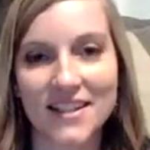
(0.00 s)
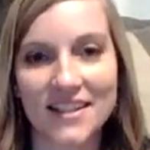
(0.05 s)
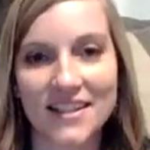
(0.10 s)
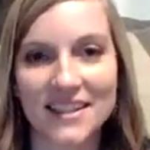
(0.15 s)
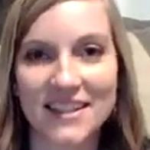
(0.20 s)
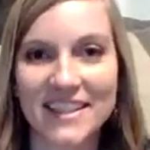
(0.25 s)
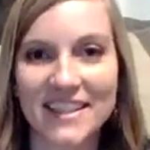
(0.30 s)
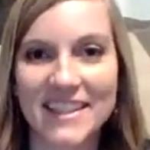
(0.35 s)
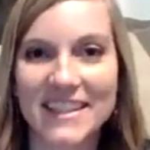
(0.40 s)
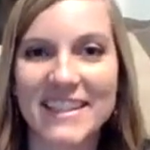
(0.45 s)

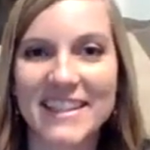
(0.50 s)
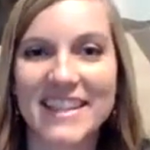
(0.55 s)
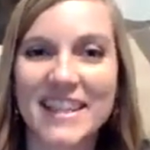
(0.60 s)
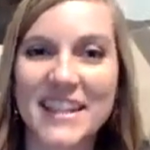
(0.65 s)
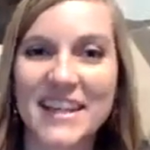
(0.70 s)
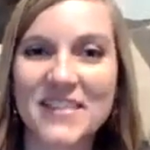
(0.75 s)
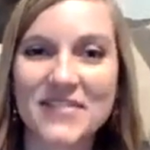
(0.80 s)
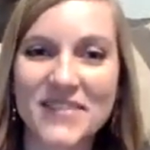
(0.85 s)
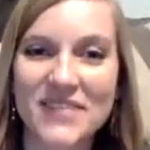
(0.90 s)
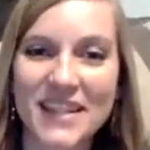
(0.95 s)
Good
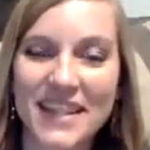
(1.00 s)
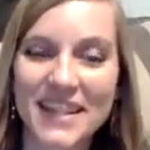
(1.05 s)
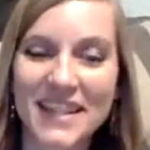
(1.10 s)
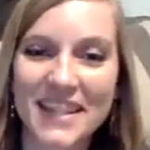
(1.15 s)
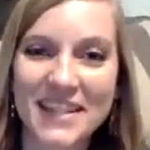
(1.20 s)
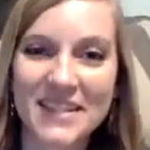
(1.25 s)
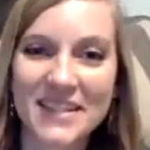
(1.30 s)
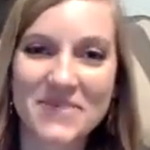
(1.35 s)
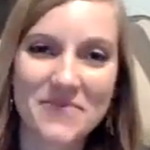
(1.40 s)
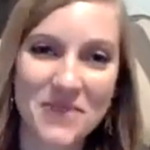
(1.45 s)

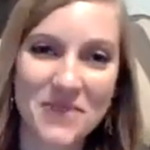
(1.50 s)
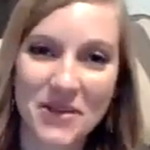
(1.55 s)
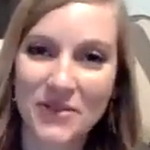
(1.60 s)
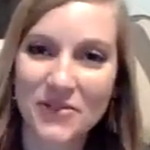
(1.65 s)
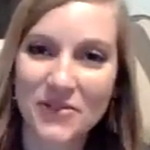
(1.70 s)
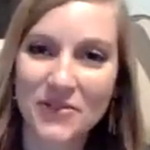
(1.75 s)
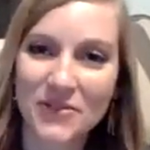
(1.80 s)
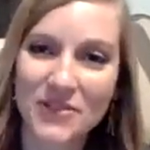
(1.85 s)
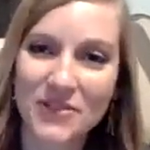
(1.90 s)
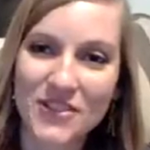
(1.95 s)
evening,
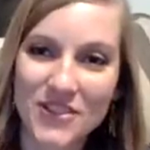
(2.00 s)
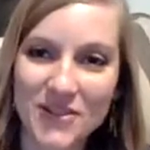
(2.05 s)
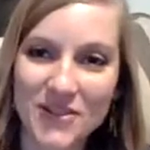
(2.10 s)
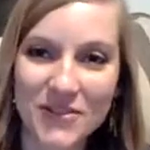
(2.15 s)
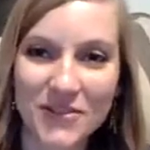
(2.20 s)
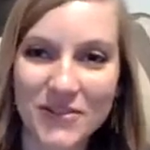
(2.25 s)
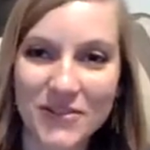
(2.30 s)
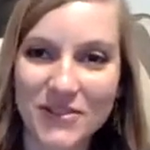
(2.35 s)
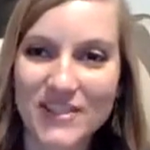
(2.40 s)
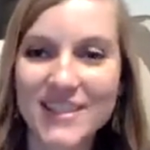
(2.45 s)
beautiful
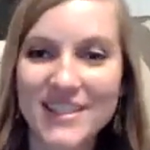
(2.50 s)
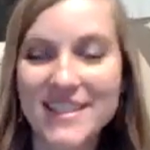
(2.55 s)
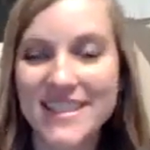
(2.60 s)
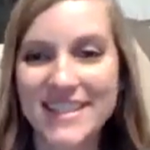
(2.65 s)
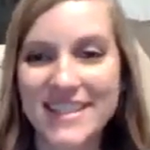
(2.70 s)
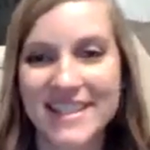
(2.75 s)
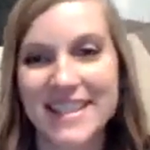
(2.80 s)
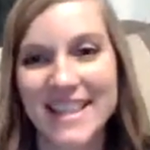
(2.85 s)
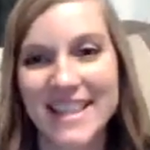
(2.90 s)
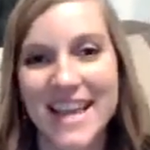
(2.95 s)

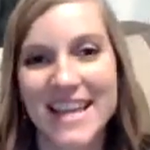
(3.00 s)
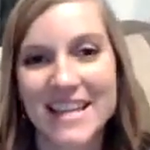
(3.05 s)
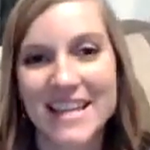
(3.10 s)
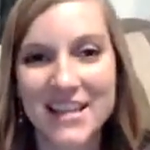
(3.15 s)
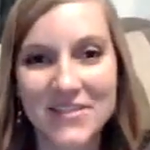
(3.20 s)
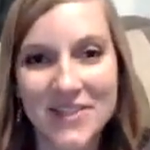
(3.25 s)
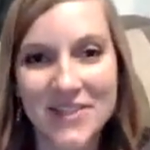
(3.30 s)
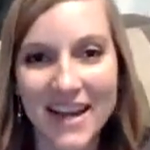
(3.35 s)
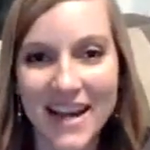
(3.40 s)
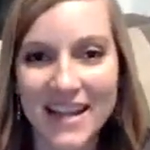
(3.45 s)
souls. Thank
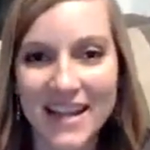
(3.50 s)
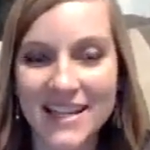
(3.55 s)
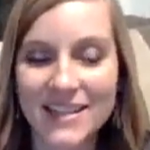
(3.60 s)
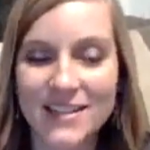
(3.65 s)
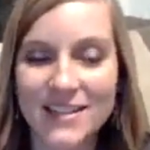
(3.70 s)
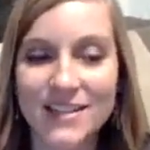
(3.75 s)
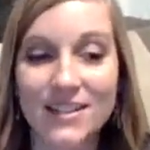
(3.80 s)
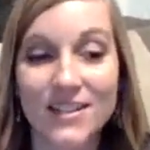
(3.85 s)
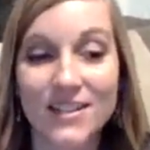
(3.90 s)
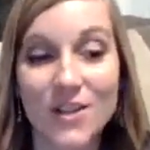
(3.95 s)
you
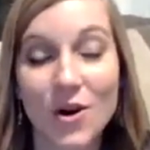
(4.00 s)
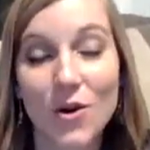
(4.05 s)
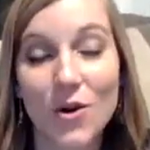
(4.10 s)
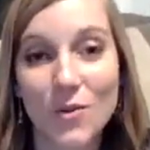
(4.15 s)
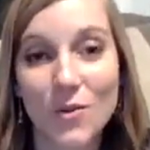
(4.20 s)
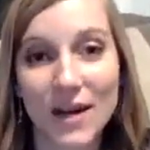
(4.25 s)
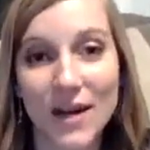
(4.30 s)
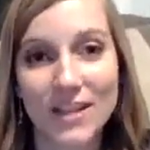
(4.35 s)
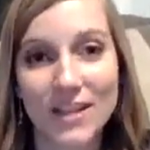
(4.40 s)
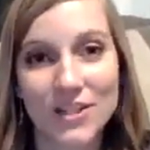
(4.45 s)
guys so
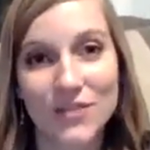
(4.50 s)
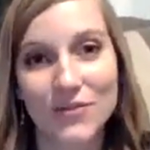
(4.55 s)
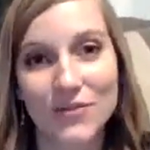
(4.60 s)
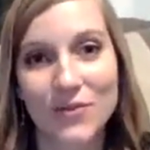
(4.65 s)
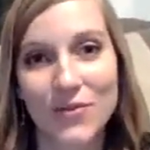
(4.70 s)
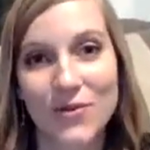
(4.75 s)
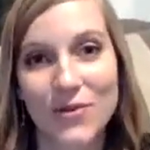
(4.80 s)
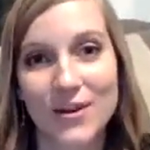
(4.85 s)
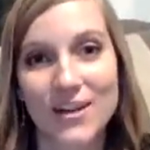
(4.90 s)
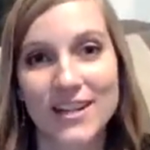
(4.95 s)
much
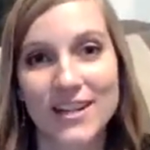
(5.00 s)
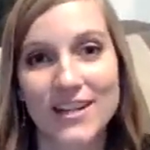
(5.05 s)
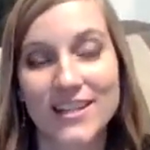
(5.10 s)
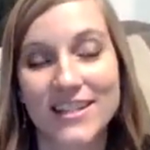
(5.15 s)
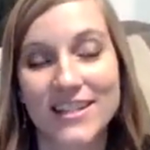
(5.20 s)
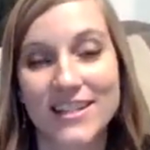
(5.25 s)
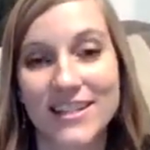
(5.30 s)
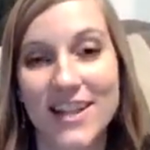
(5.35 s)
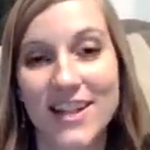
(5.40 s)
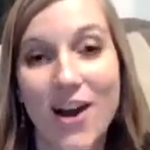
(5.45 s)

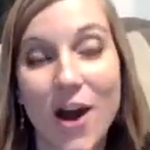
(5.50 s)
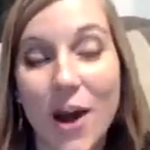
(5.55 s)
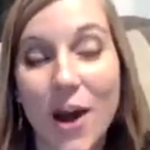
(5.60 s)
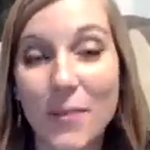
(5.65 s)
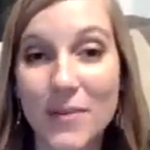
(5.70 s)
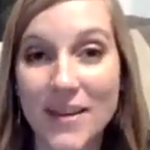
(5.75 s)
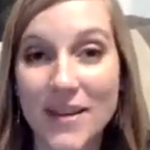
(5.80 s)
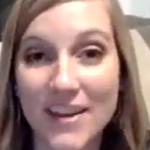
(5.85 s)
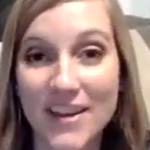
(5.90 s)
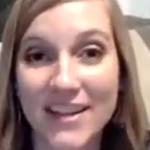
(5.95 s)
for
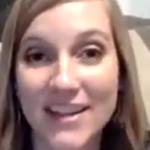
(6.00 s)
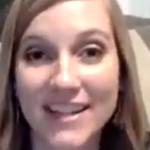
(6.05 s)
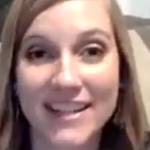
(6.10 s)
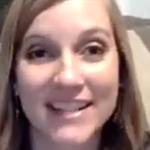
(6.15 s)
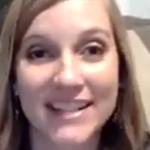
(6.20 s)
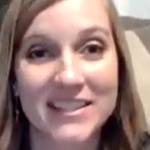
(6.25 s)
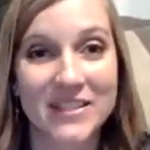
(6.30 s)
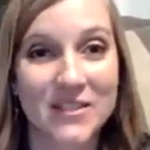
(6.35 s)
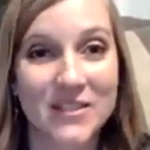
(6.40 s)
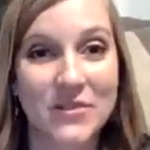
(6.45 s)
hopping
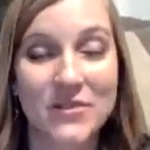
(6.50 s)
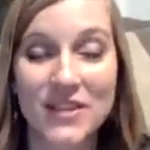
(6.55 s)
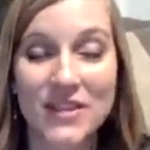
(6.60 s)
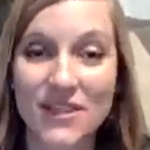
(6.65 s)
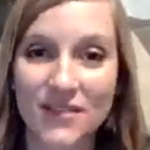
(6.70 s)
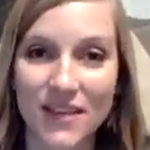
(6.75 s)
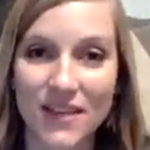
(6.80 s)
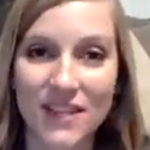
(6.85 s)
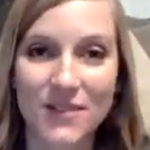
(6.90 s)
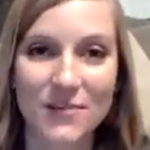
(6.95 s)
on to
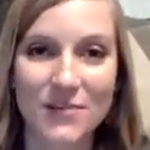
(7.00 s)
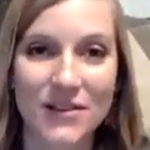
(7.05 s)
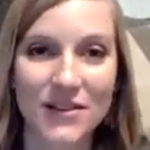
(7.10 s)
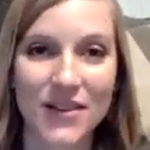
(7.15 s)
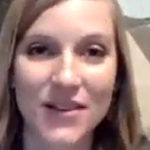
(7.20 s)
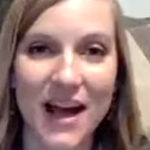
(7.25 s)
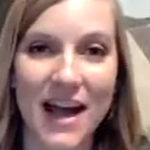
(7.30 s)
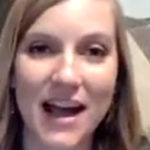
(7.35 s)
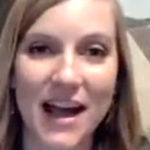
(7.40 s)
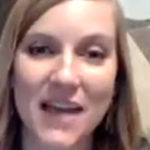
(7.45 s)
this Facebook
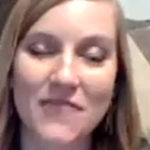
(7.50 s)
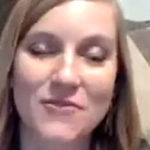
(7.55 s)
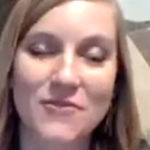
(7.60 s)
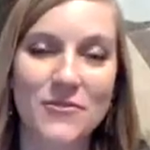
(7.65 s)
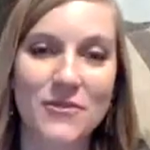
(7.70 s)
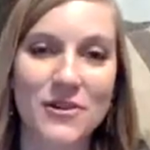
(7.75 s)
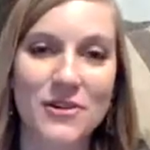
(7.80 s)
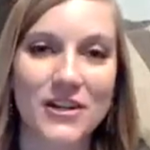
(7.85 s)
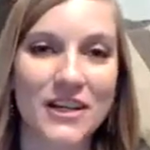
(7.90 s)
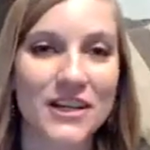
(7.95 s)
Live,
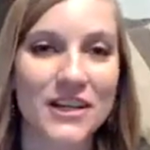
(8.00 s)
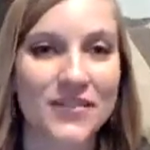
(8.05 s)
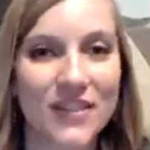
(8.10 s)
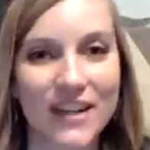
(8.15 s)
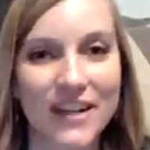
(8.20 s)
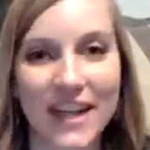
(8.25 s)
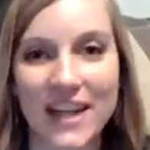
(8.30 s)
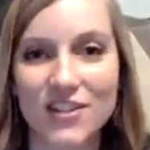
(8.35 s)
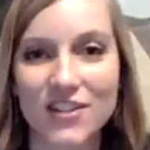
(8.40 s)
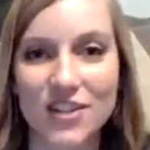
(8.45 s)
or if
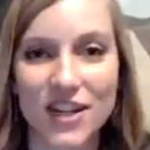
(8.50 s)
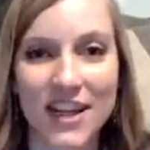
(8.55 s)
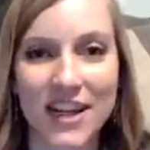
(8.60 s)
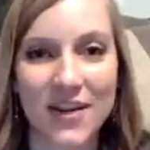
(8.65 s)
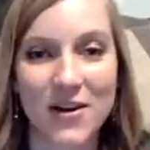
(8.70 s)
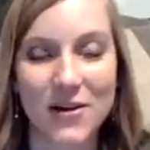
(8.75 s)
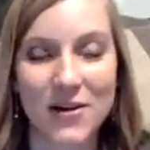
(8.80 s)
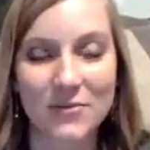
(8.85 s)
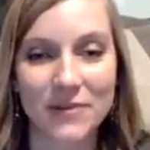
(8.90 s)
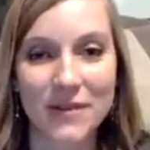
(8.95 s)
you're catching it
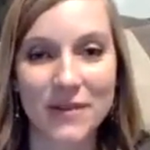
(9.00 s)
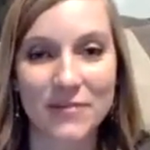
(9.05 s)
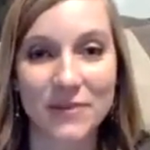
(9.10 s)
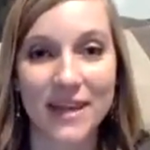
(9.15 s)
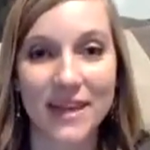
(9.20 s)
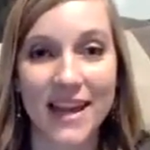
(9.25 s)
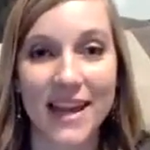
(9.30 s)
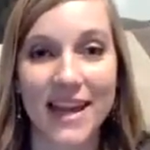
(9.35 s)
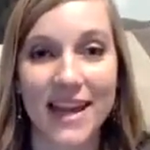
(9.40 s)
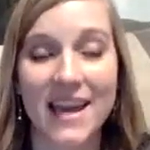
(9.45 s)
on
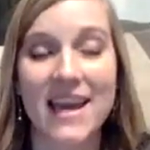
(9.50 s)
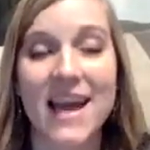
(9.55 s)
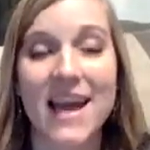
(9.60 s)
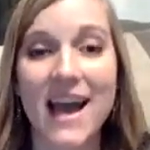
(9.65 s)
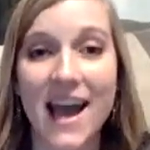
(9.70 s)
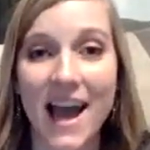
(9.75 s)
replay.